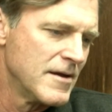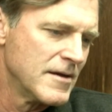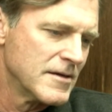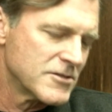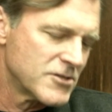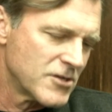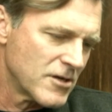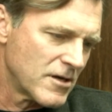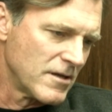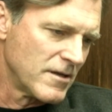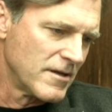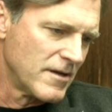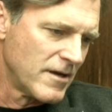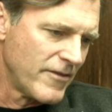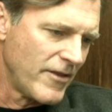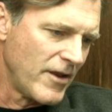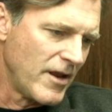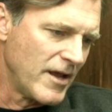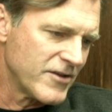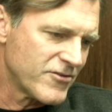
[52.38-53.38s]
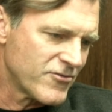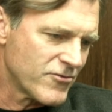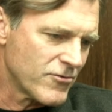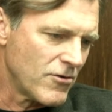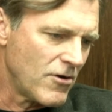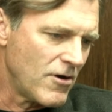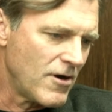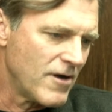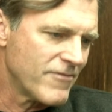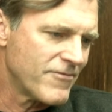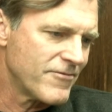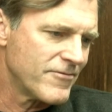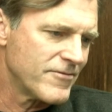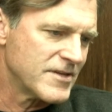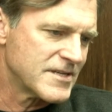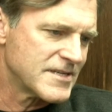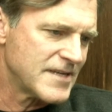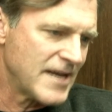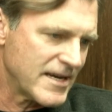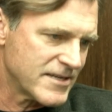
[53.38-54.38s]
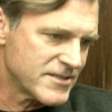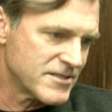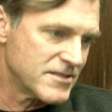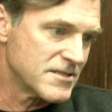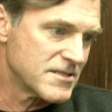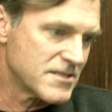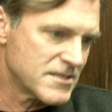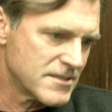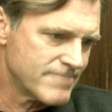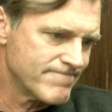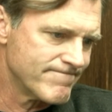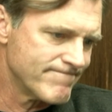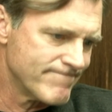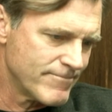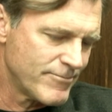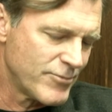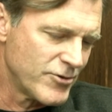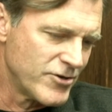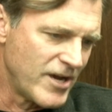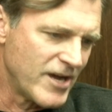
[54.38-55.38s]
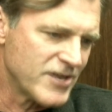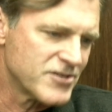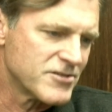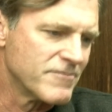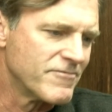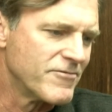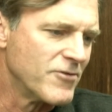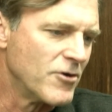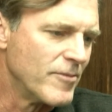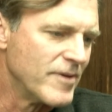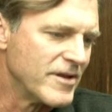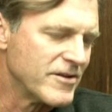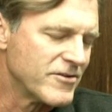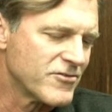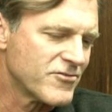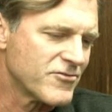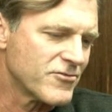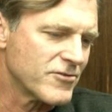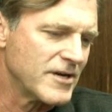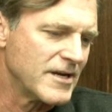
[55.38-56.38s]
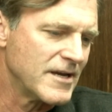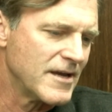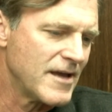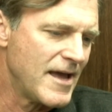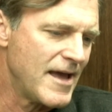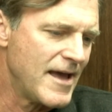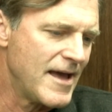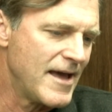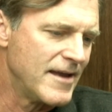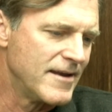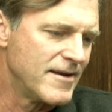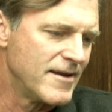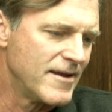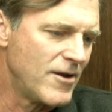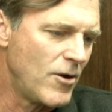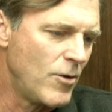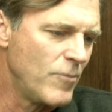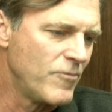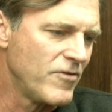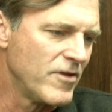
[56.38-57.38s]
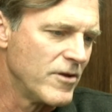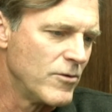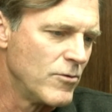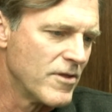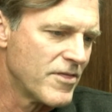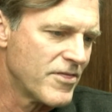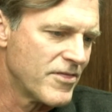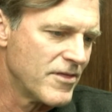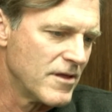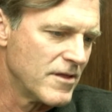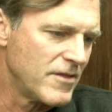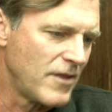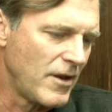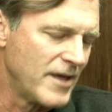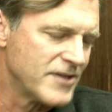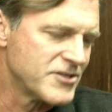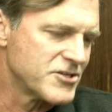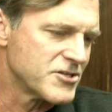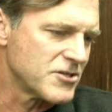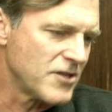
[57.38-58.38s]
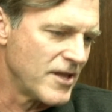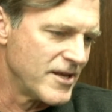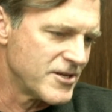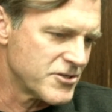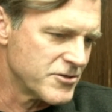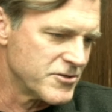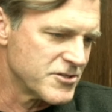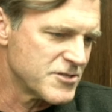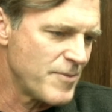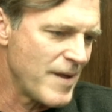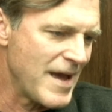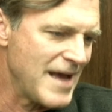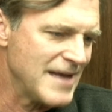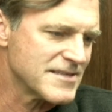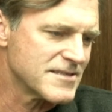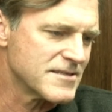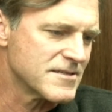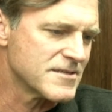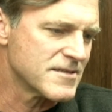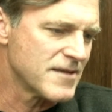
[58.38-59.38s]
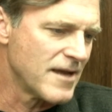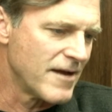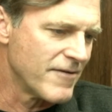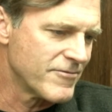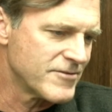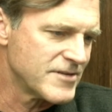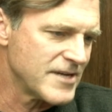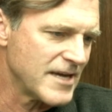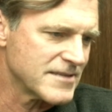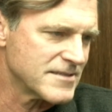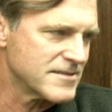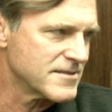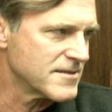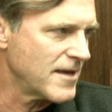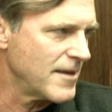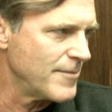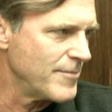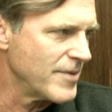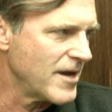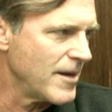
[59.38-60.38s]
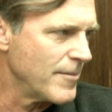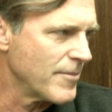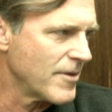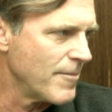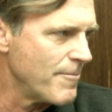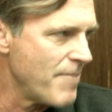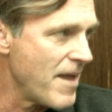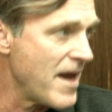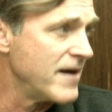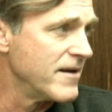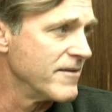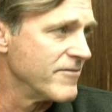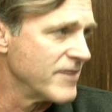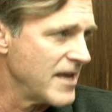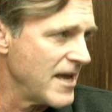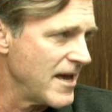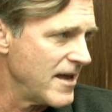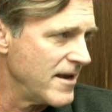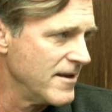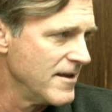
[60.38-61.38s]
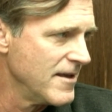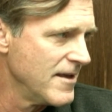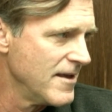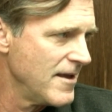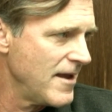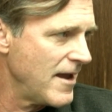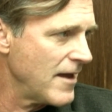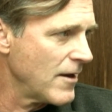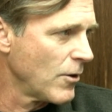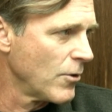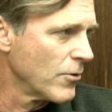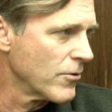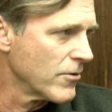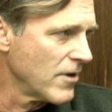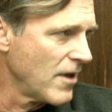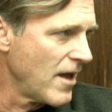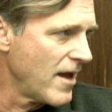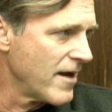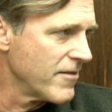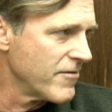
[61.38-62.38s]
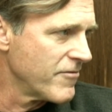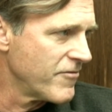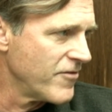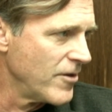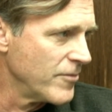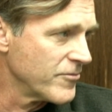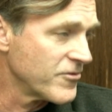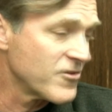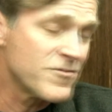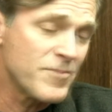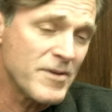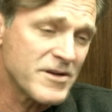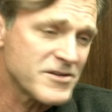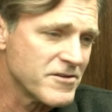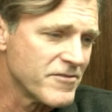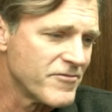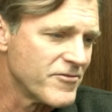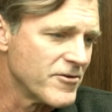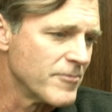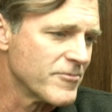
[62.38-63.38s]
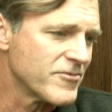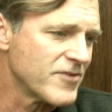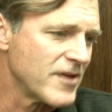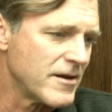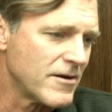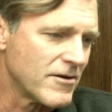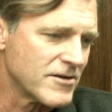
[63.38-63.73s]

took a little of the luster off the Texas production film industry, and hopefully with the legislation that's passed and stuff, Texas can become competitive again and lure a lot of the films, especially films that are